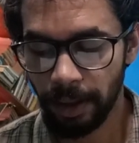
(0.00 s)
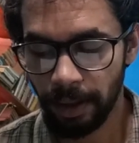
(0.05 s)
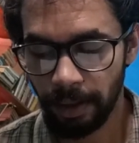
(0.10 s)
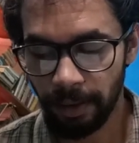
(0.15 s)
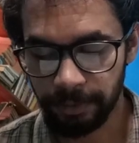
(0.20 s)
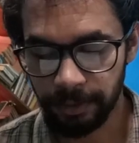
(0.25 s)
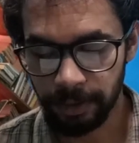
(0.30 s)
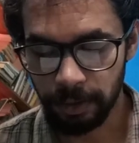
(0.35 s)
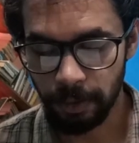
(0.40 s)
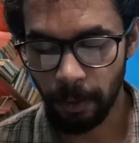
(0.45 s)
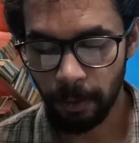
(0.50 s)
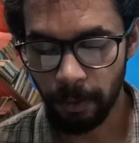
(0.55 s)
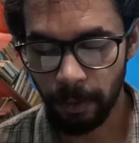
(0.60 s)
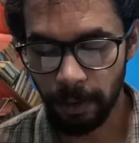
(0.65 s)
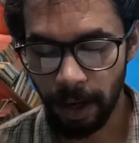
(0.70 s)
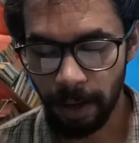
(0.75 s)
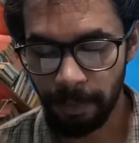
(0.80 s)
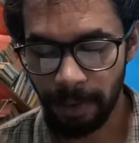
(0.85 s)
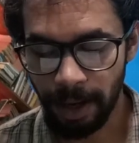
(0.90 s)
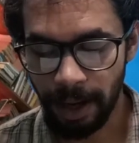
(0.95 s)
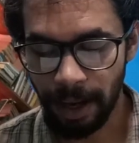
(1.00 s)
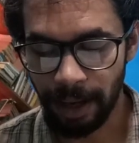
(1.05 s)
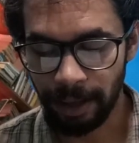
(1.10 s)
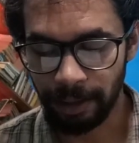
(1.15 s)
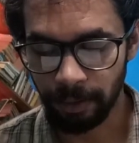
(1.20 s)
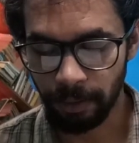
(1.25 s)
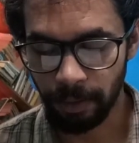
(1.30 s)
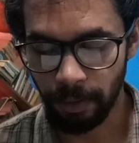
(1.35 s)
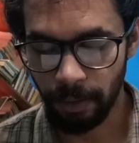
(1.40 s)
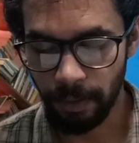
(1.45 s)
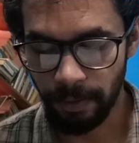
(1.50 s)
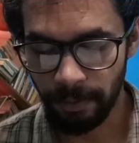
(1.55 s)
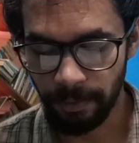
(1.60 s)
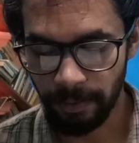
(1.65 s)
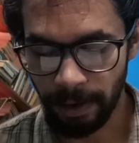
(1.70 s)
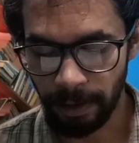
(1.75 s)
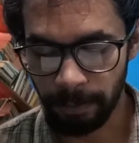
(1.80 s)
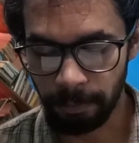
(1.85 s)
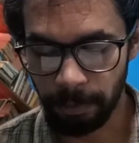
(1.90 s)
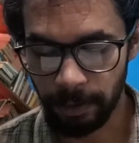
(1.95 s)
of the Tokonama alcove
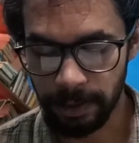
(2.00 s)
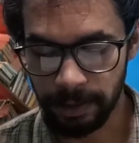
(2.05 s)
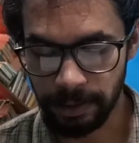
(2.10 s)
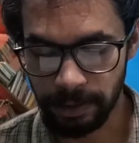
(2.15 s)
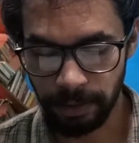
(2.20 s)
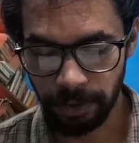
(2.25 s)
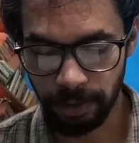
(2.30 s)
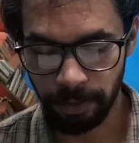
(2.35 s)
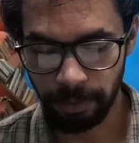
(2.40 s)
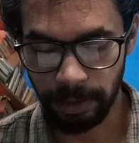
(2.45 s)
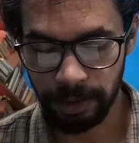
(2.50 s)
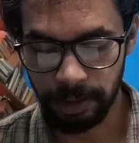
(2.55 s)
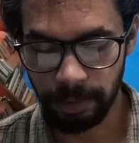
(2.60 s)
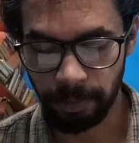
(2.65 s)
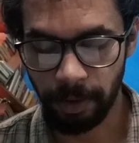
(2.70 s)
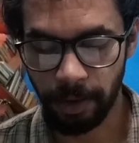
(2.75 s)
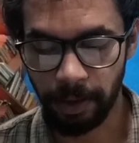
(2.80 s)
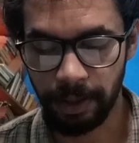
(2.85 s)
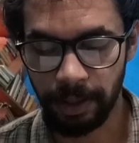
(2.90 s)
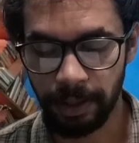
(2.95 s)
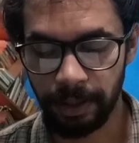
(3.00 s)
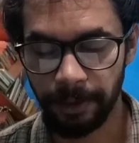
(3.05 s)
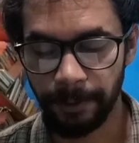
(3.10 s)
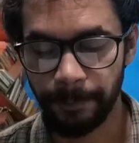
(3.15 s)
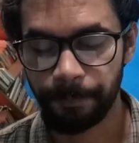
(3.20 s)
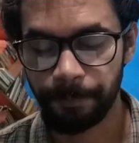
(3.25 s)
and put his instruments upon it.